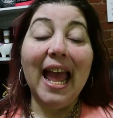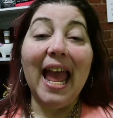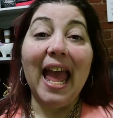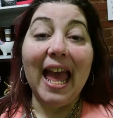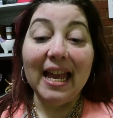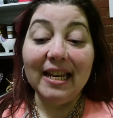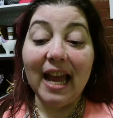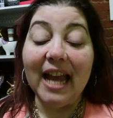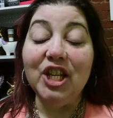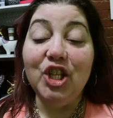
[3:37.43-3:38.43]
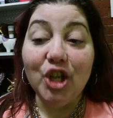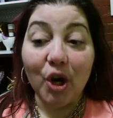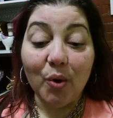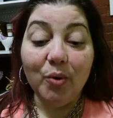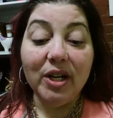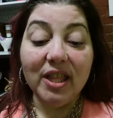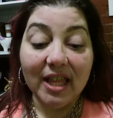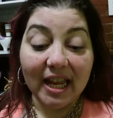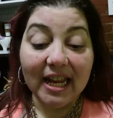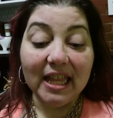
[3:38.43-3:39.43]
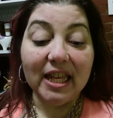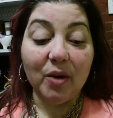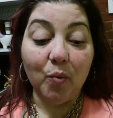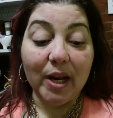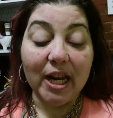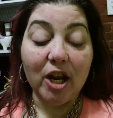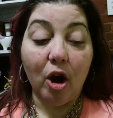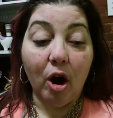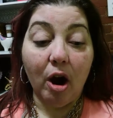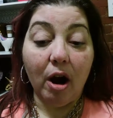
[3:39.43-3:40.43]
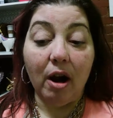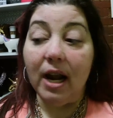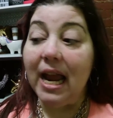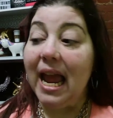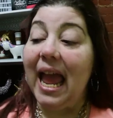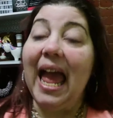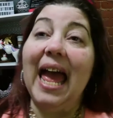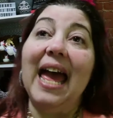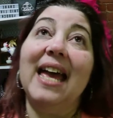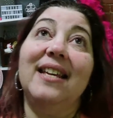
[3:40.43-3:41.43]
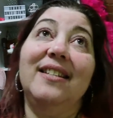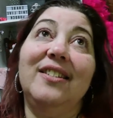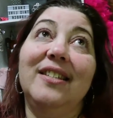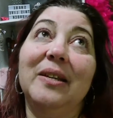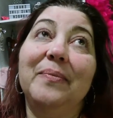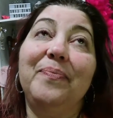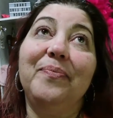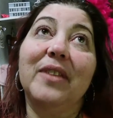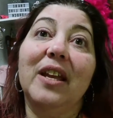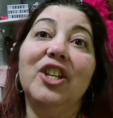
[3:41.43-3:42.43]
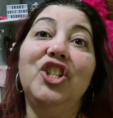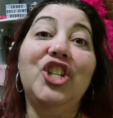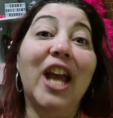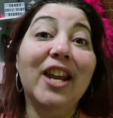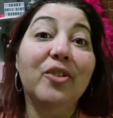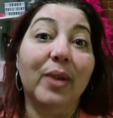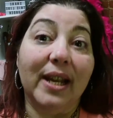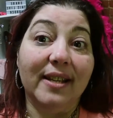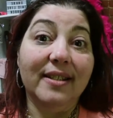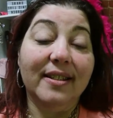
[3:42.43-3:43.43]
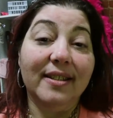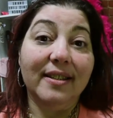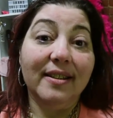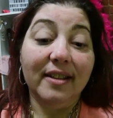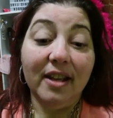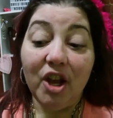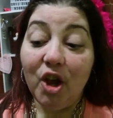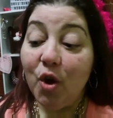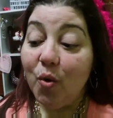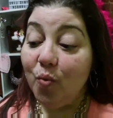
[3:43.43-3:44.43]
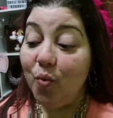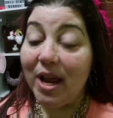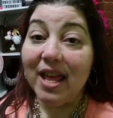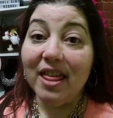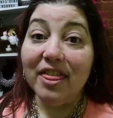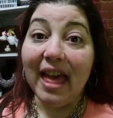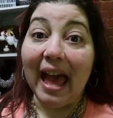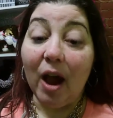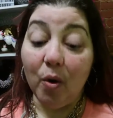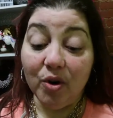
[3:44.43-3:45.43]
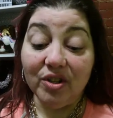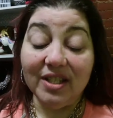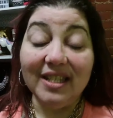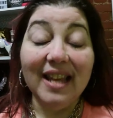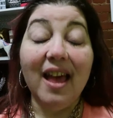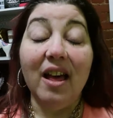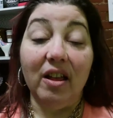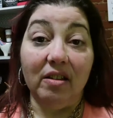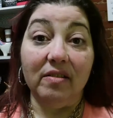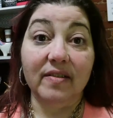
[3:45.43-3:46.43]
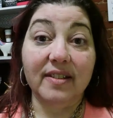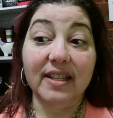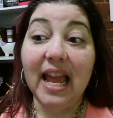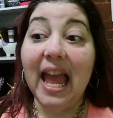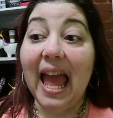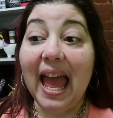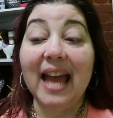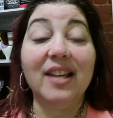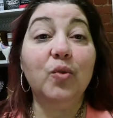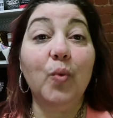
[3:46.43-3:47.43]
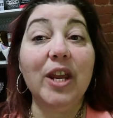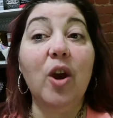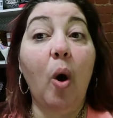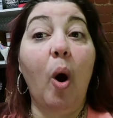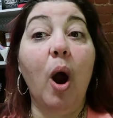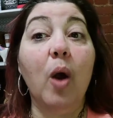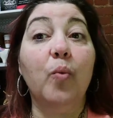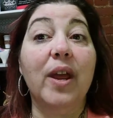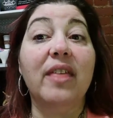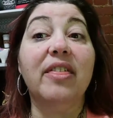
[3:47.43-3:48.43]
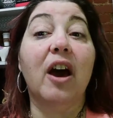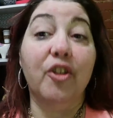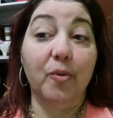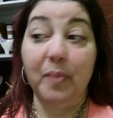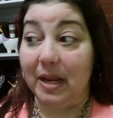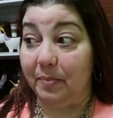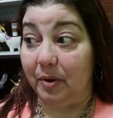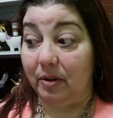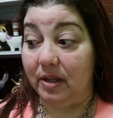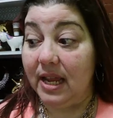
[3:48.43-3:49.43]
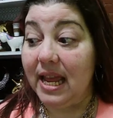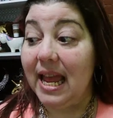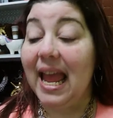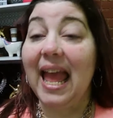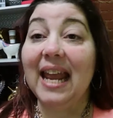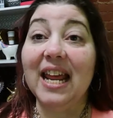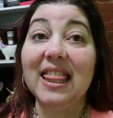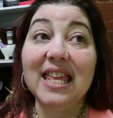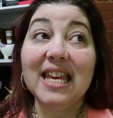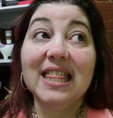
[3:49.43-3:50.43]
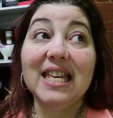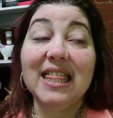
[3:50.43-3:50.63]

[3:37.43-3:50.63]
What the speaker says: And I don't think that we are as generous with ourselves as we are with other people. And I think